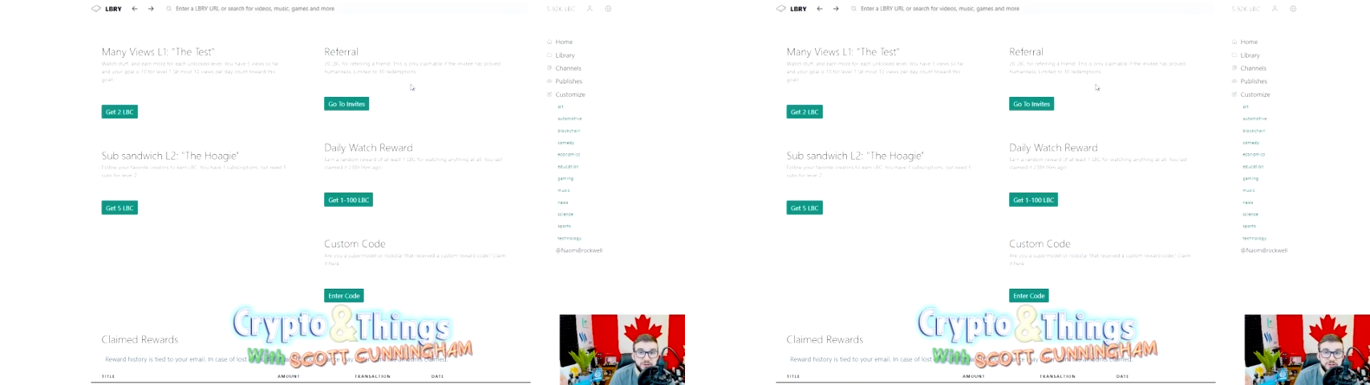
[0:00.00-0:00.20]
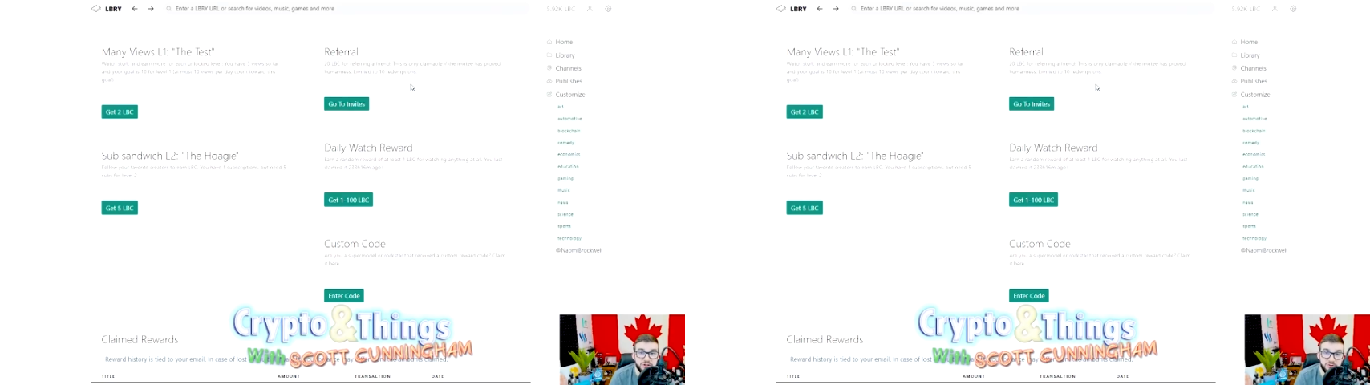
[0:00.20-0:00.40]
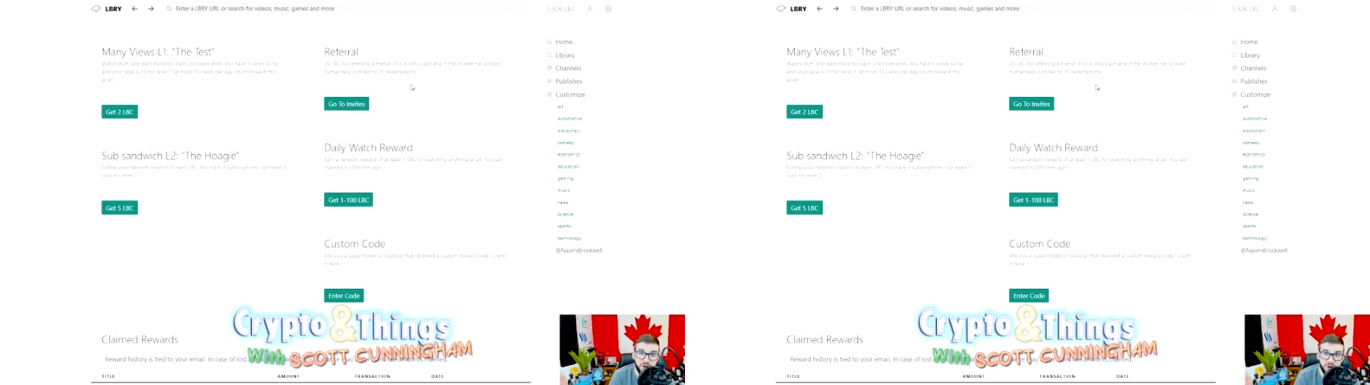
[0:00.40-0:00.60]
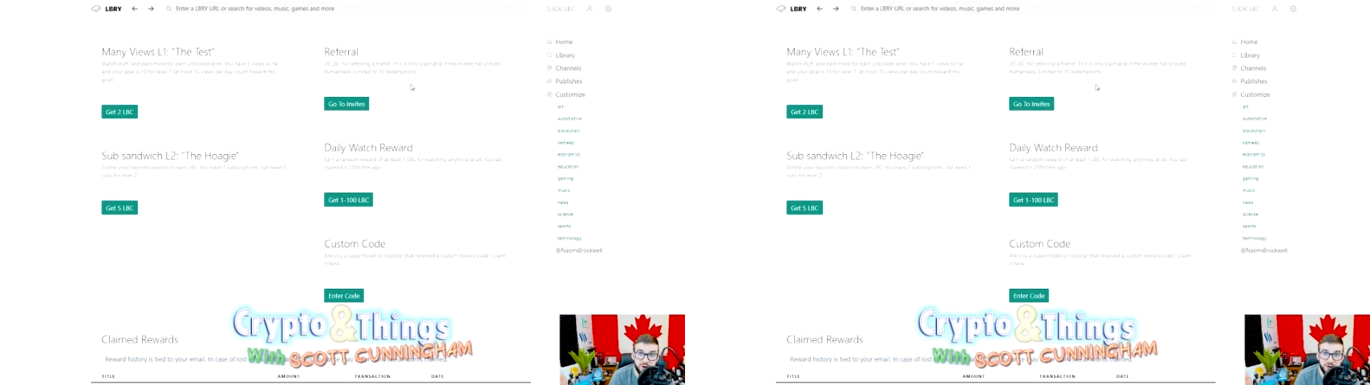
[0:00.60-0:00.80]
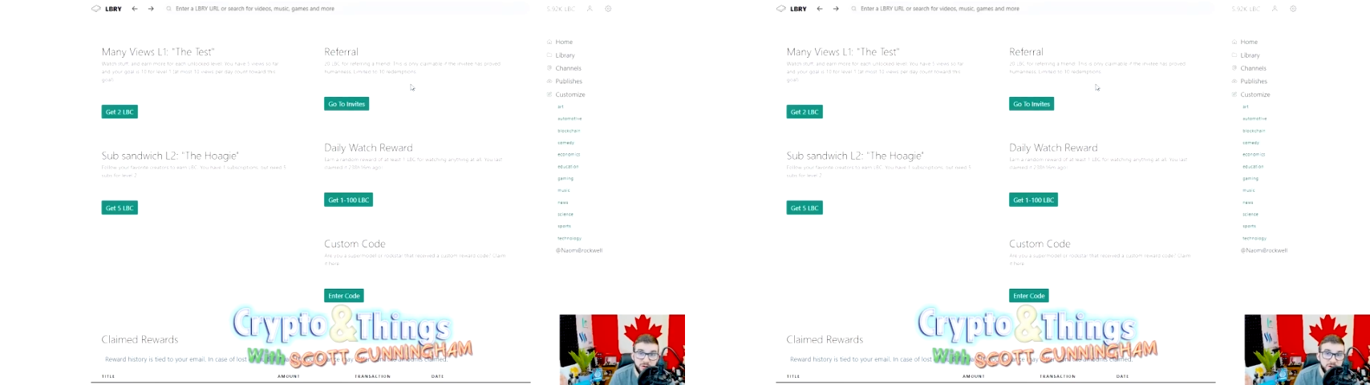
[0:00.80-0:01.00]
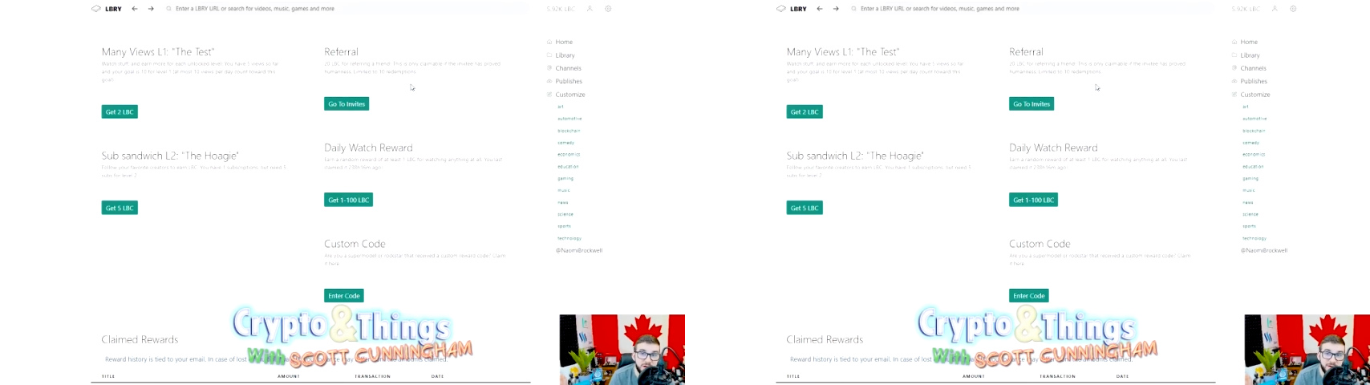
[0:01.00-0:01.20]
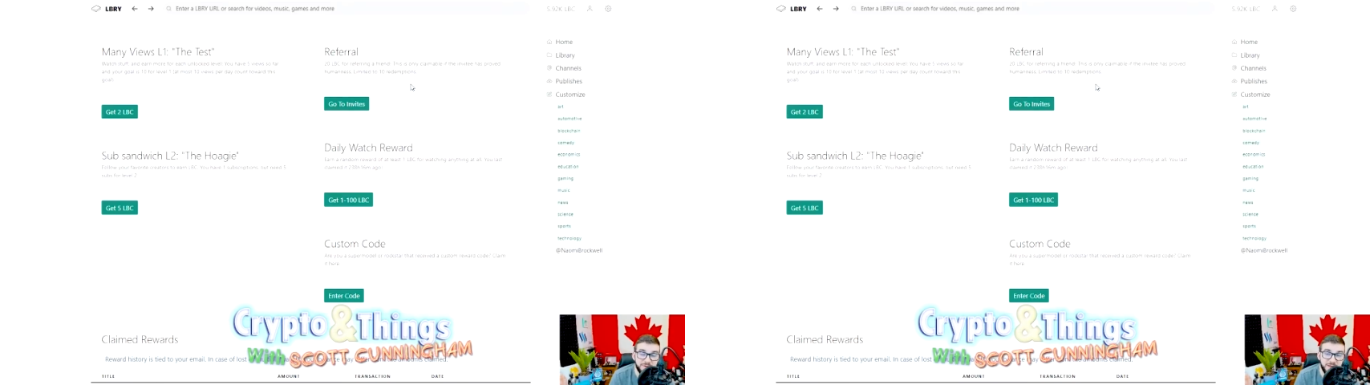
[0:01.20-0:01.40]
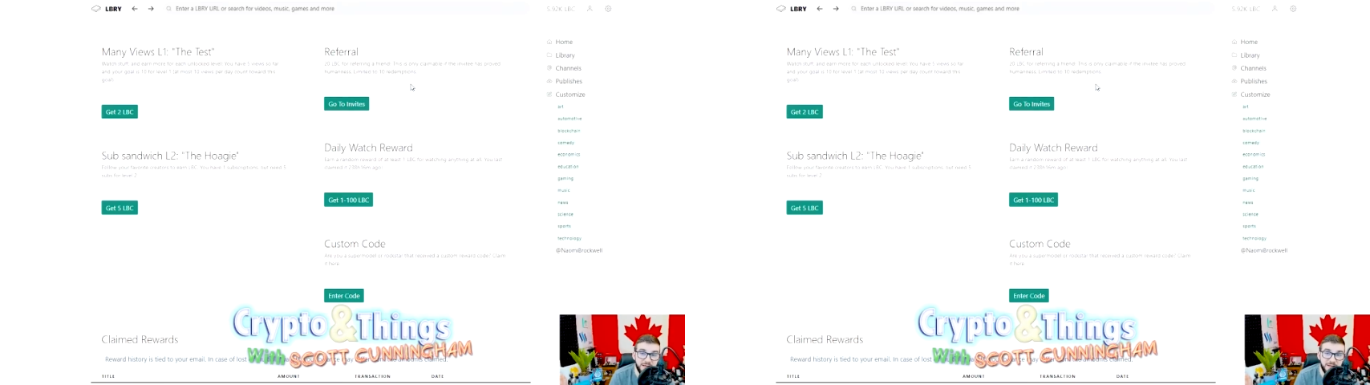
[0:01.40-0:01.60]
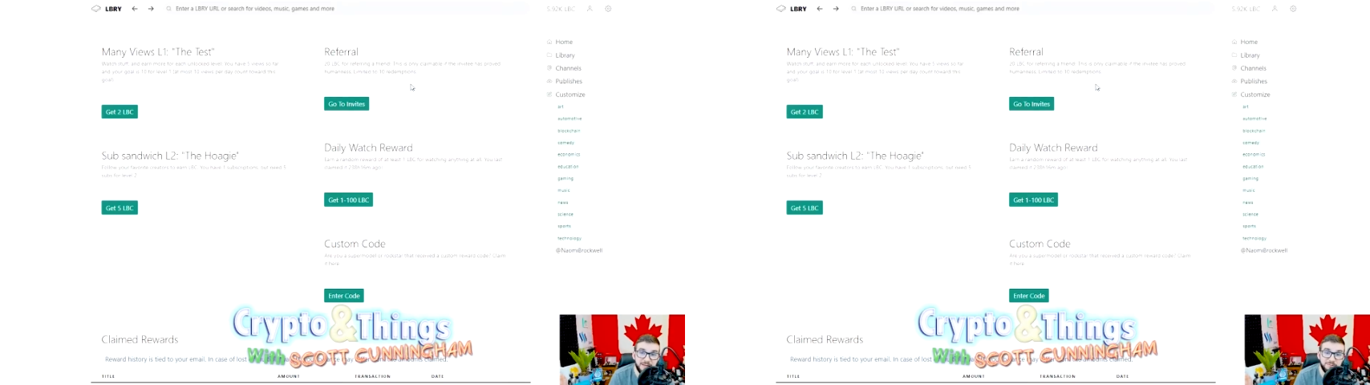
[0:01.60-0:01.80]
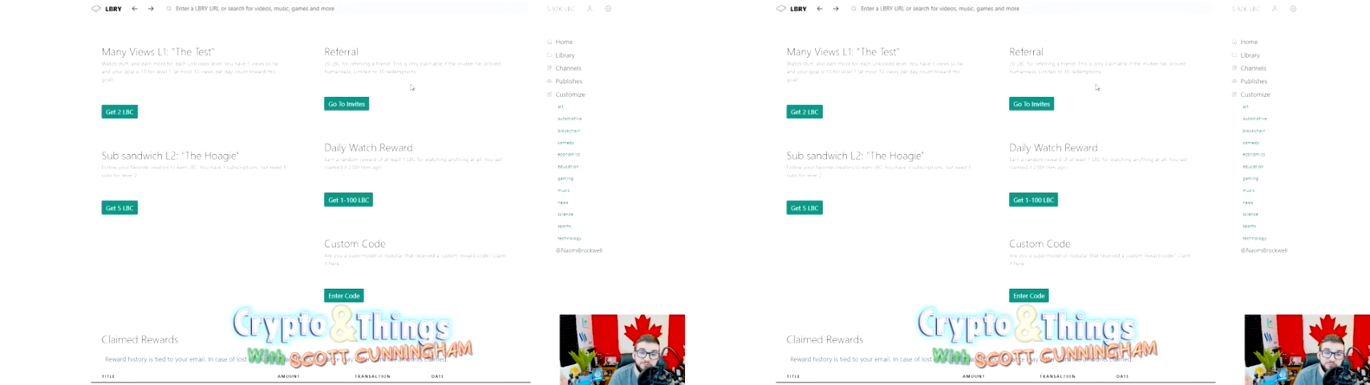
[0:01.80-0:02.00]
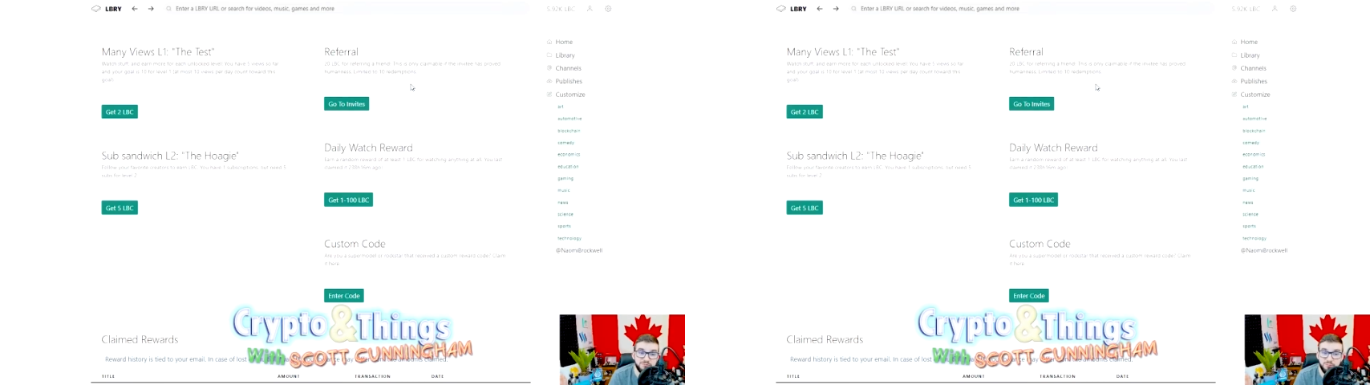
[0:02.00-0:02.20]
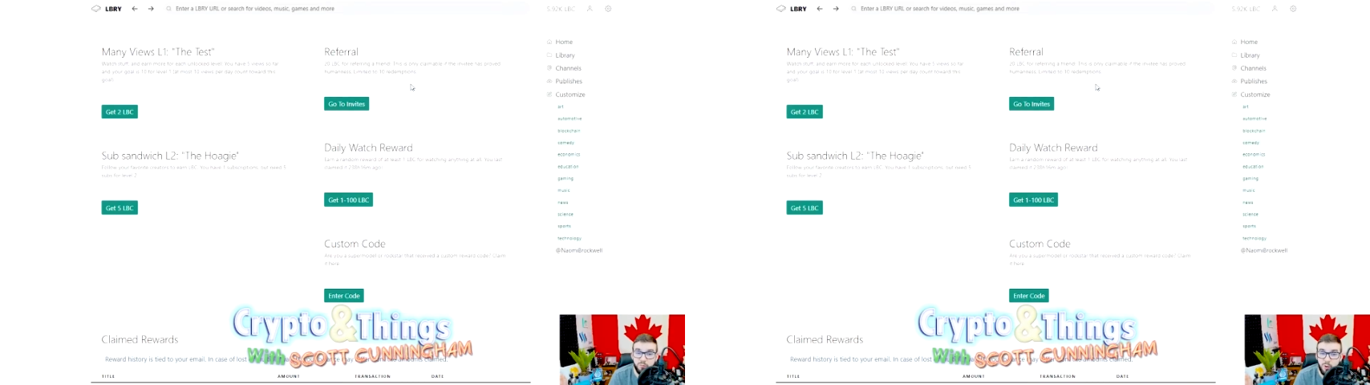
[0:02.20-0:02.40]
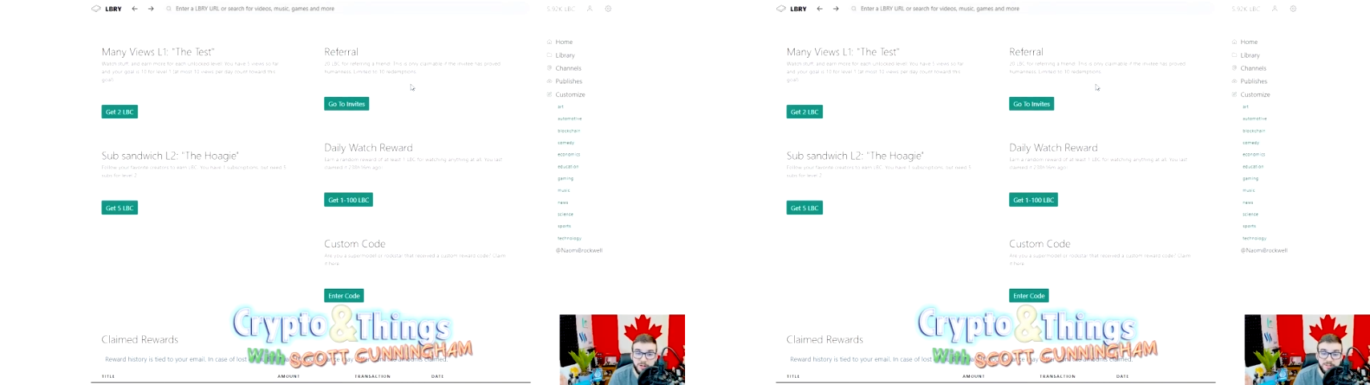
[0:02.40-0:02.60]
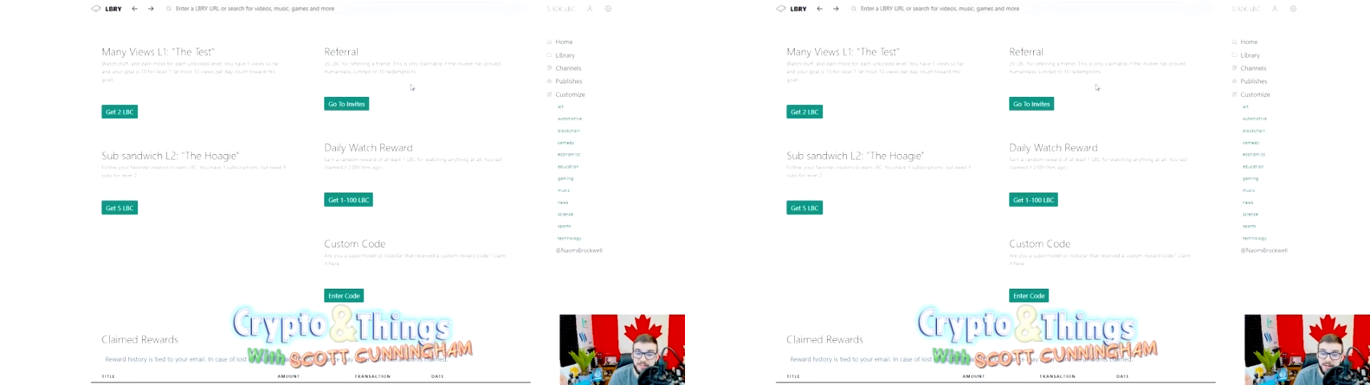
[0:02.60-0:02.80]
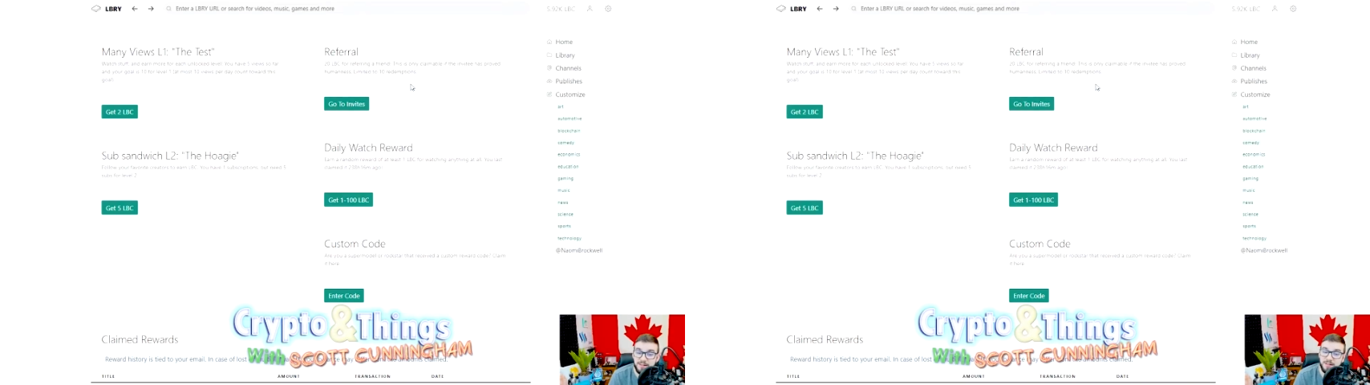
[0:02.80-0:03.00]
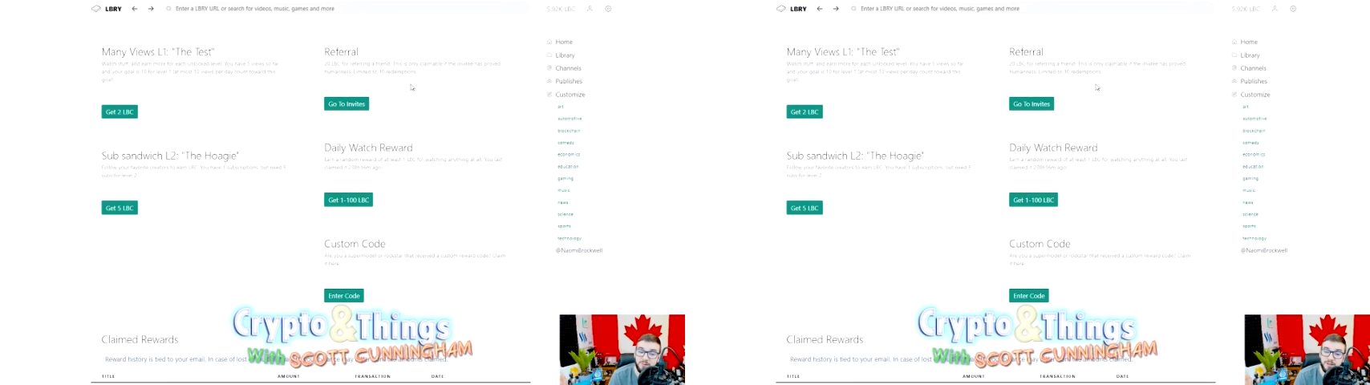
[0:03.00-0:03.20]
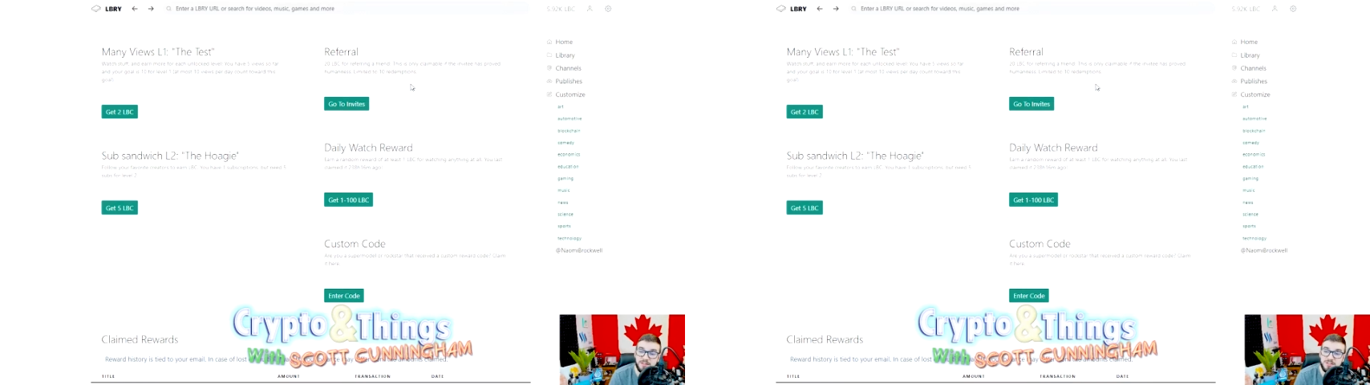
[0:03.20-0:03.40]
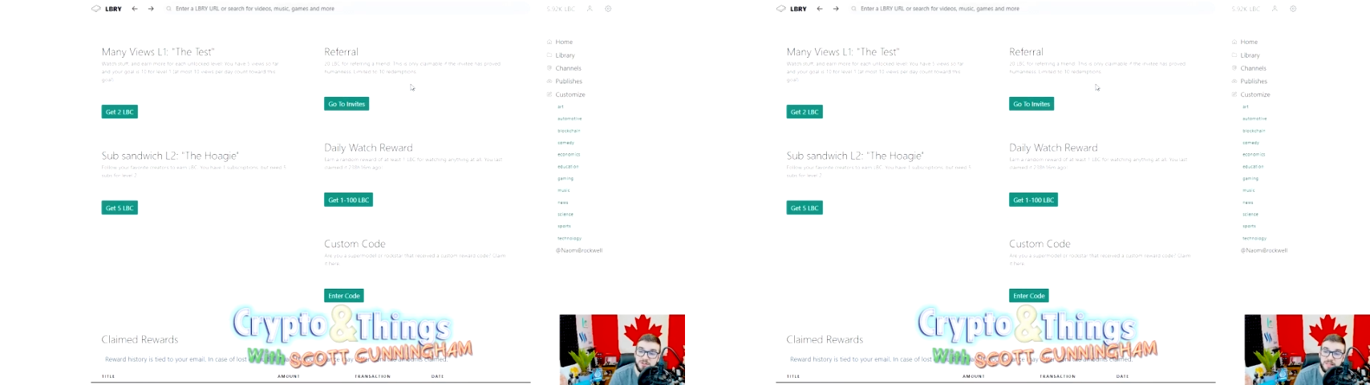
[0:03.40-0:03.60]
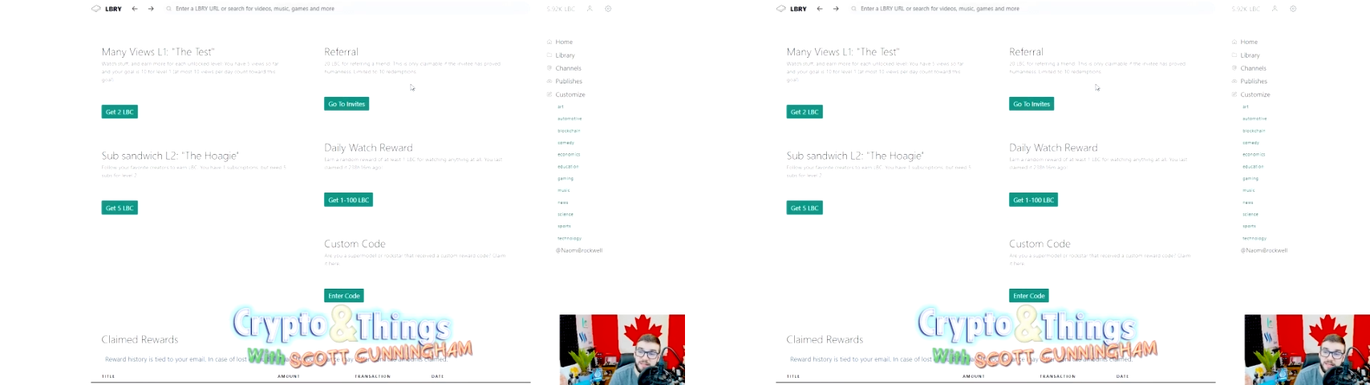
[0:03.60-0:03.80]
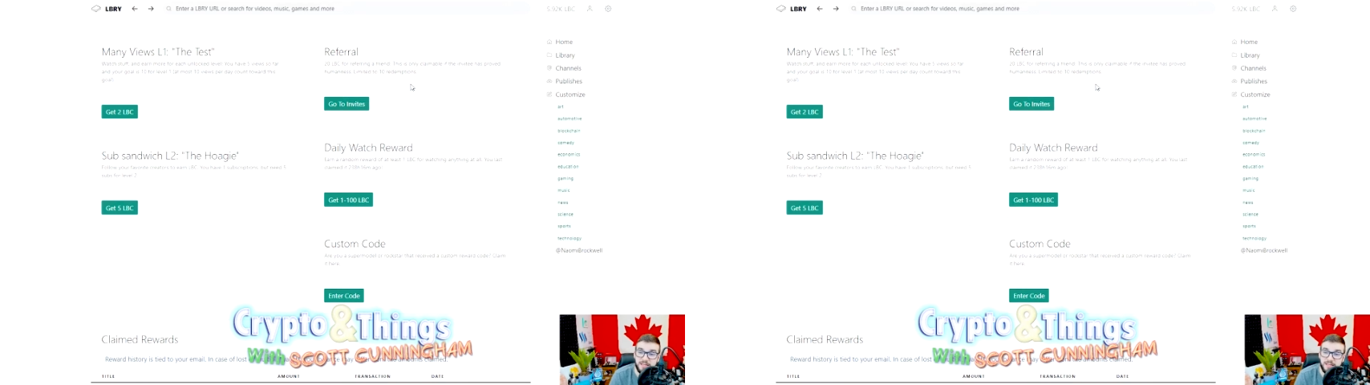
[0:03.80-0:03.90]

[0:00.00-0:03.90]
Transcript: (no speaker visible)